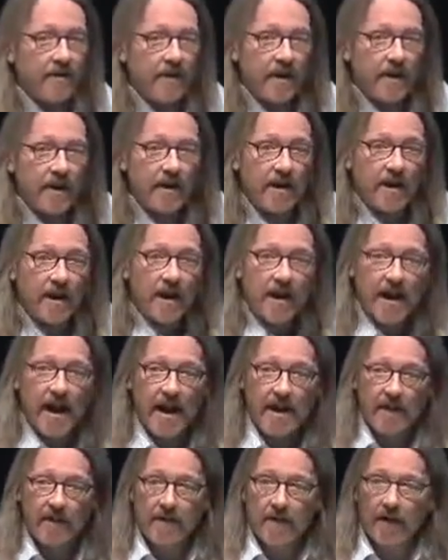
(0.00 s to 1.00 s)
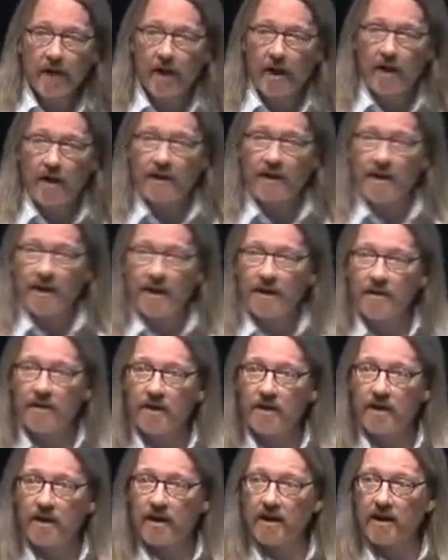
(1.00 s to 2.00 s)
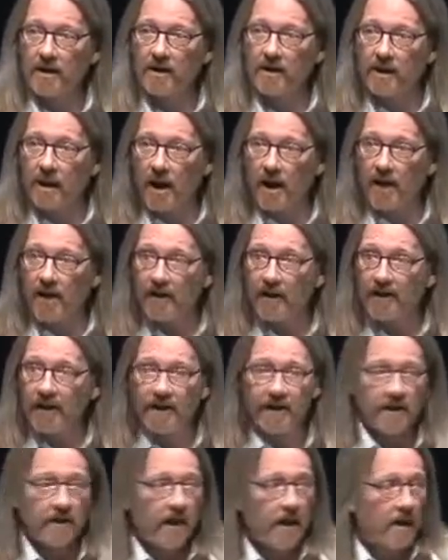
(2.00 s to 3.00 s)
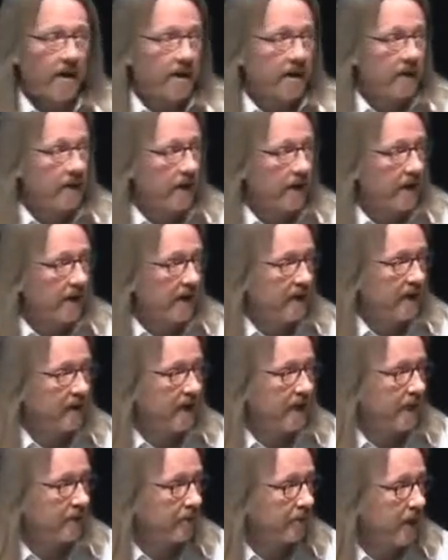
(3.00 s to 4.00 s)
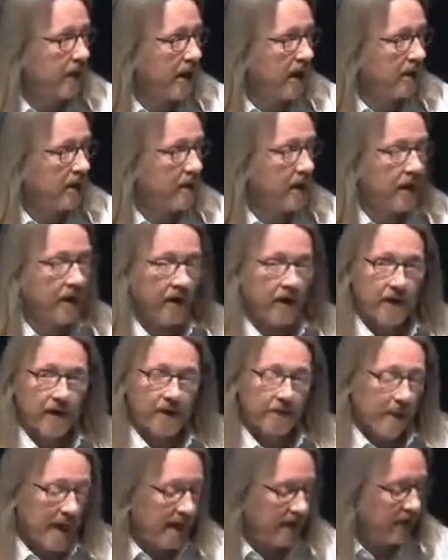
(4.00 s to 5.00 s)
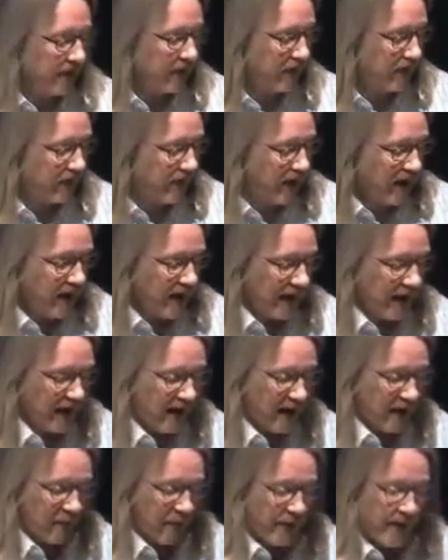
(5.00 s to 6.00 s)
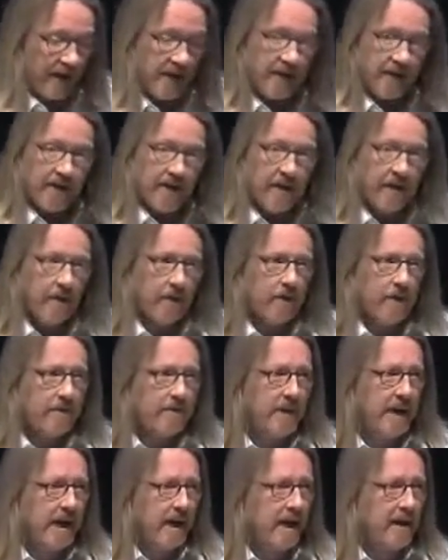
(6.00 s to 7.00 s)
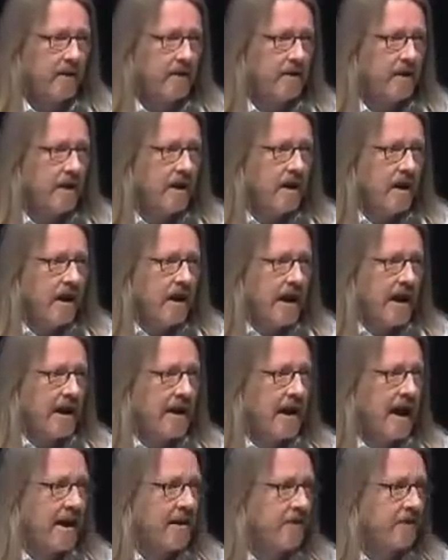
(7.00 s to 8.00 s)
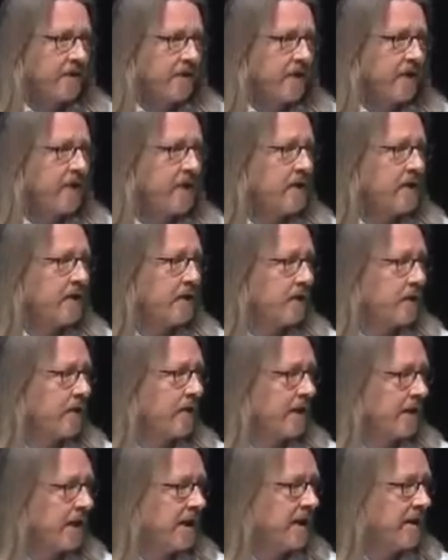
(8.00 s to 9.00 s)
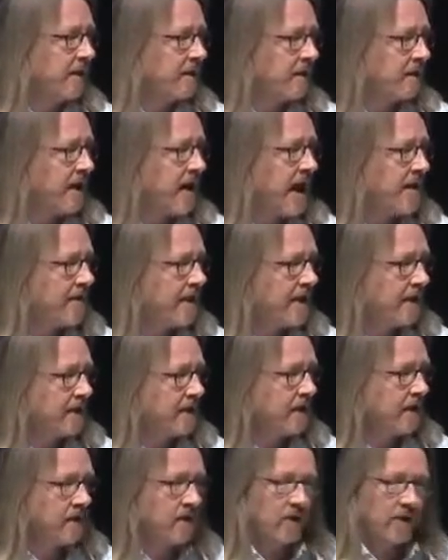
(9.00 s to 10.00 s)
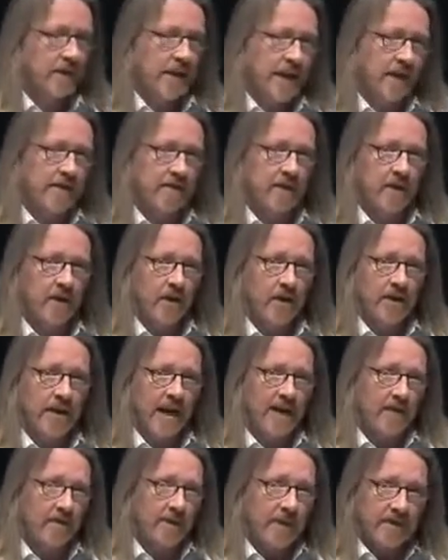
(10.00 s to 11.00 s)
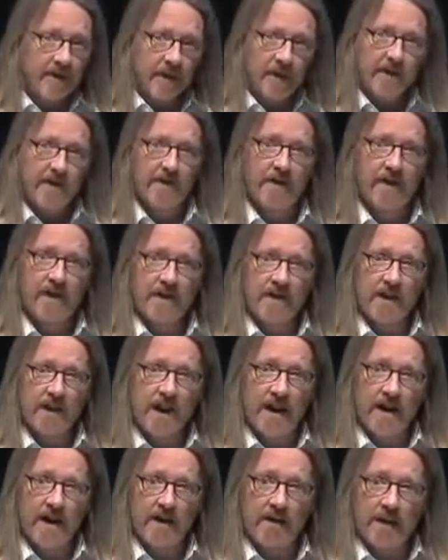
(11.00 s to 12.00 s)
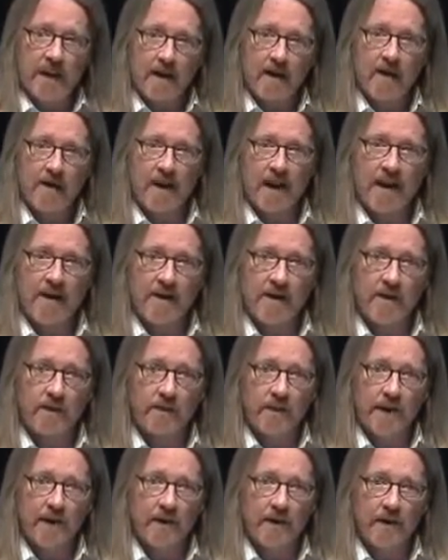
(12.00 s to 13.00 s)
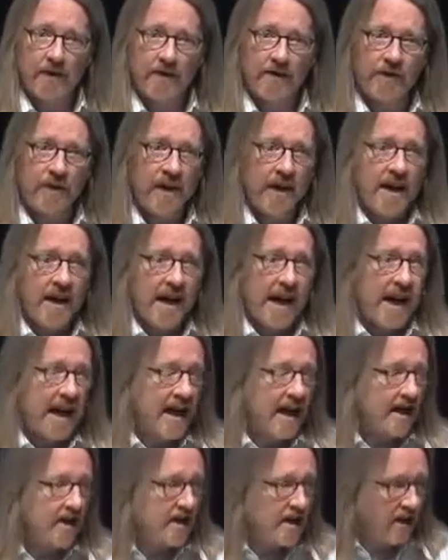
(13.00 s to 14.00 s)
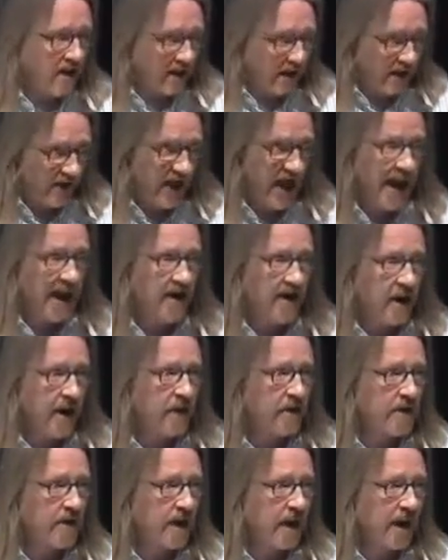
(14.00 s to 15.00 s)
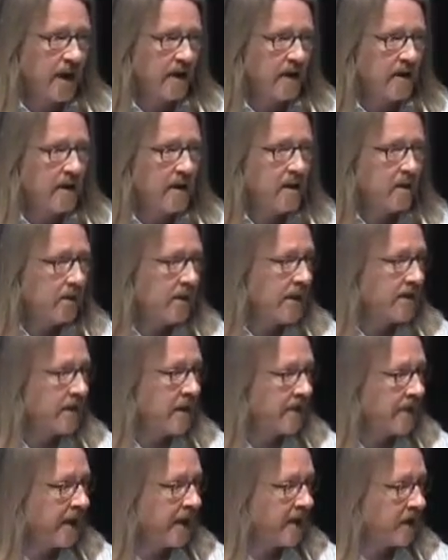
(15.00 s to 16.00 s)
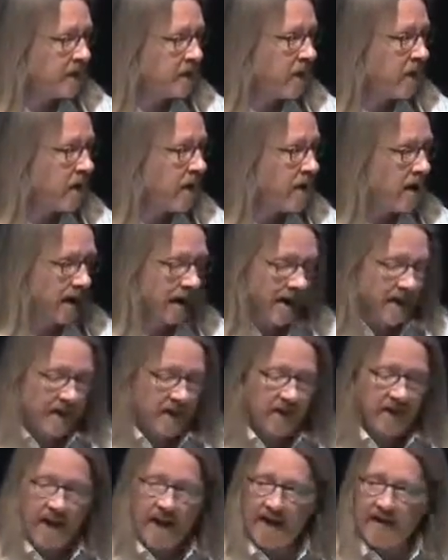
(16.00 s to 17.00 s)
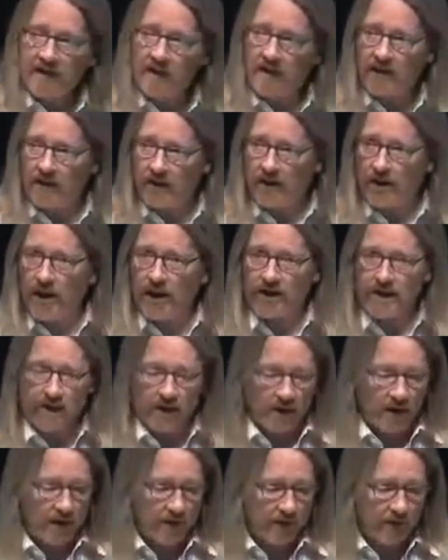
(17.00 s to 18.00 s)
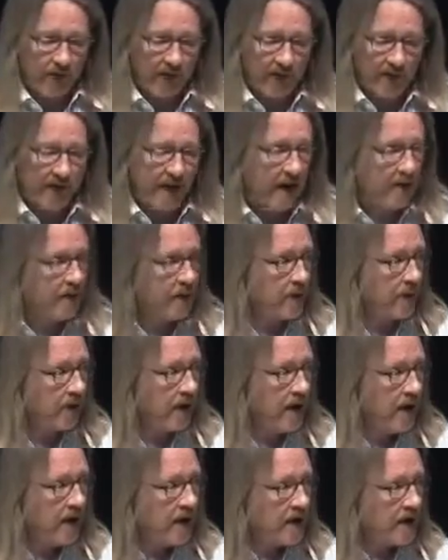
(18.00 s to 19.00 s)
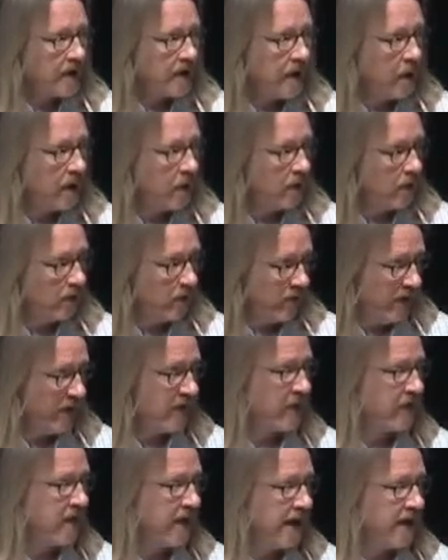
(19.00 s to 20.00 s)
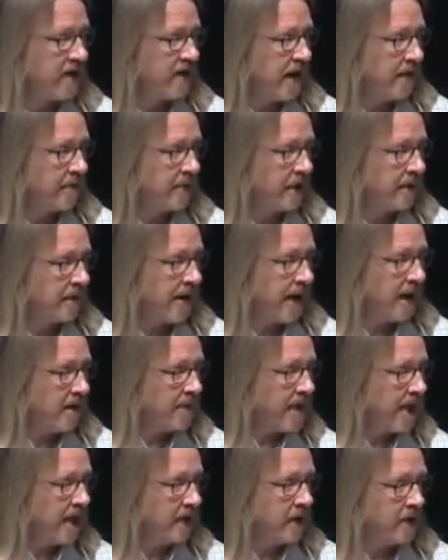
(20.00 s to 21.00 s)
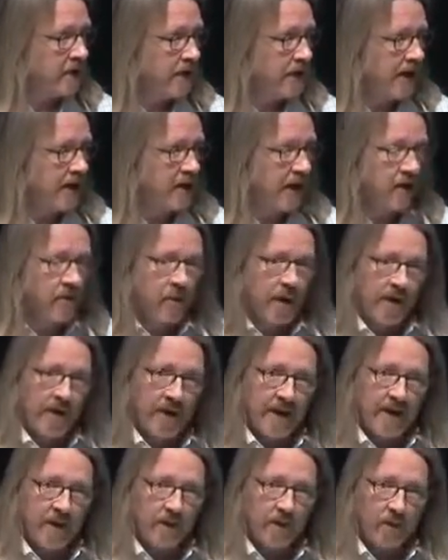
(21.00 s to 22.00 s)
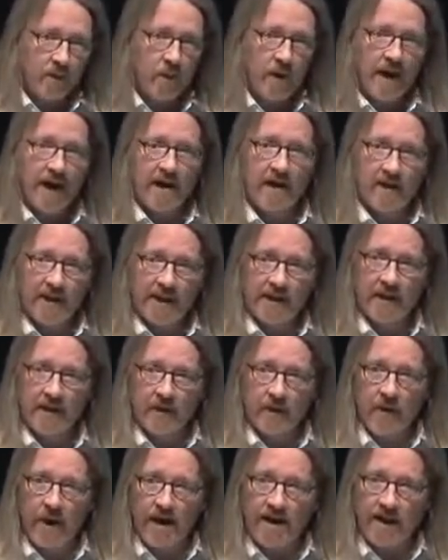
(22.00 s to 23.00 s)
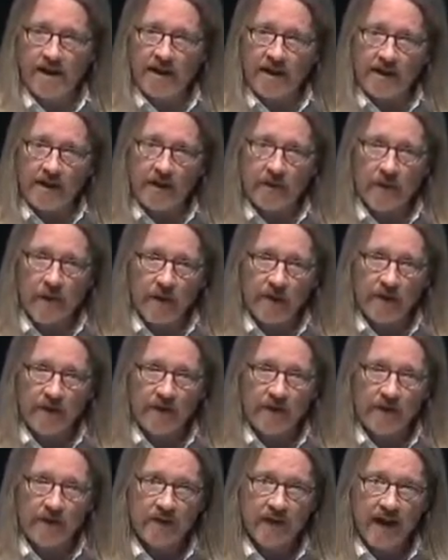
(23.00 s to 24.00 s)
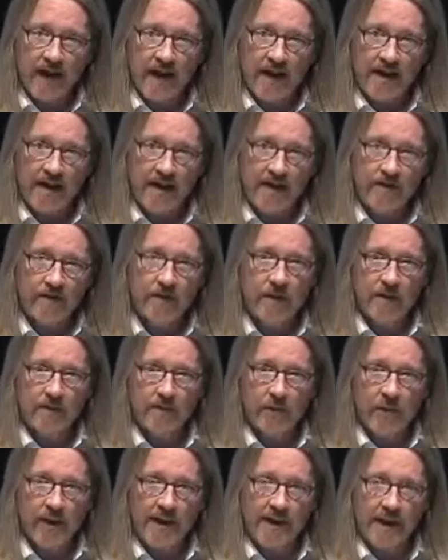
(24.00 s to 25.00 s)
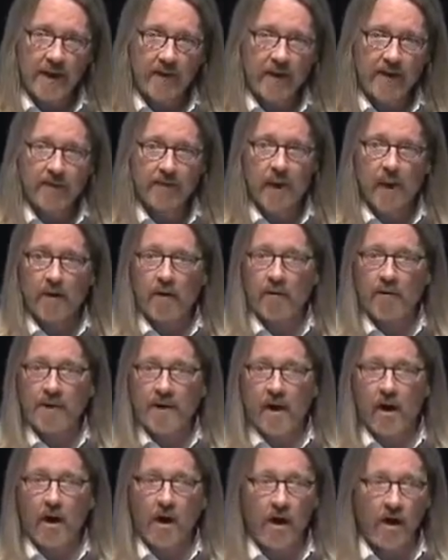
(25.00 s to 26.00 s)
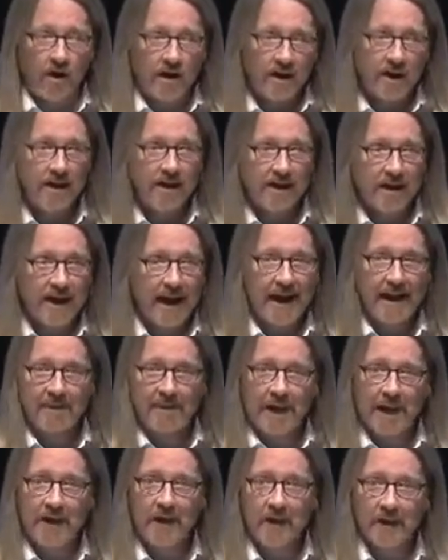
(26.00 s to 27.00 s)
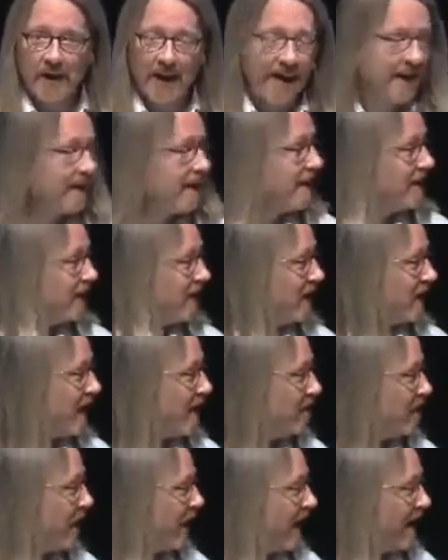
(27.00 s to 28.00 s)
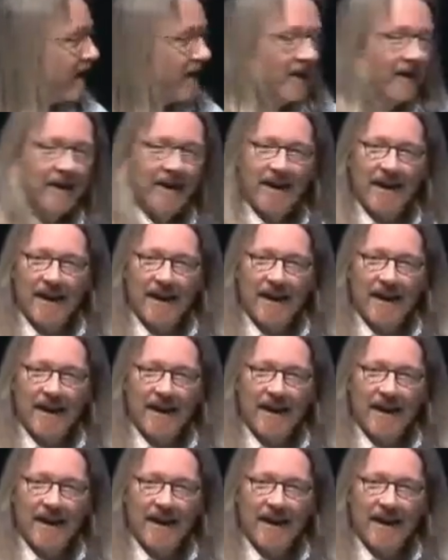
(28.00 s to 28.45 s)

of the heart and into the lungs, and the lungs are these darker spaces within the rib cage. And physicians over the years of having this instrument have learned how to be very sophisticated about looking at these pictures and diagnosing when something is wrong inside the chest, for example. So this is an example of biomedical engineering, one that is well integrated into our society to the point that we've probably all got a picture like this somewhere